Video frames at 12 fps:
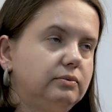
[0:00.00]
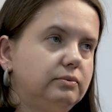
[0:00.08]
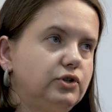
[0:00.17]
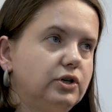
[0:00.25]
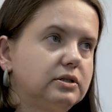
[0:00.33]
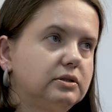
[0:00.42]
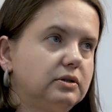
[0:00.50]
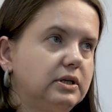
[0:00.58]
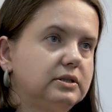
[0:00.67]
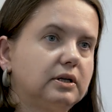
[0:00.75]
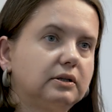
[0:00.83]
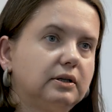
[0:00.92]
Just
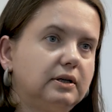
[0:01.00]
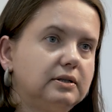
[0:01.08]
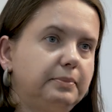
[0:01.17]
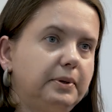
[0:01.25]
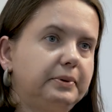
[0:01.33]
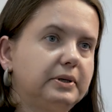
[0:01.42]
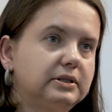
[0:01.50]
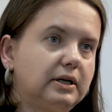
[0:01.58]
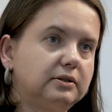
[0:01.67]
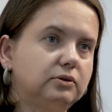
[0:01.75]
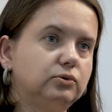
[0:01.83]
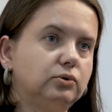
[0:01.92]
recently, people
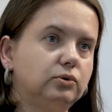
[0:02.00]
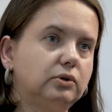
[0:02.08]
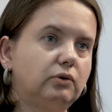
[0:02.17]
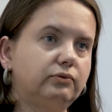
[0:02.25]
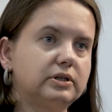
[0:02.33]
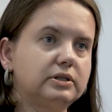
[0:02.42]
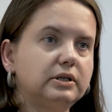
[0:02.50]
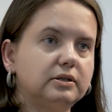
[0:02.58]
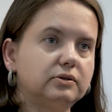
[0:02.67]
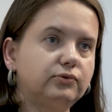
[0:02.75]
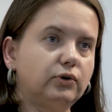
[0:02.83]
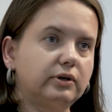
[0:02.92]
started to look
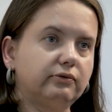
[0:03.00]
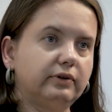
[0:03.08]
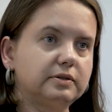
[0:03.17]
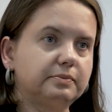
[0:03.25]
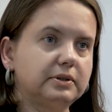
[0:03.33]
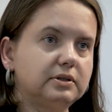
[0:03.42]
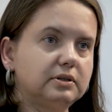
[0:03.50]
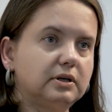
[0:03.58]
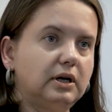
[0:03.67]
overseas for investments.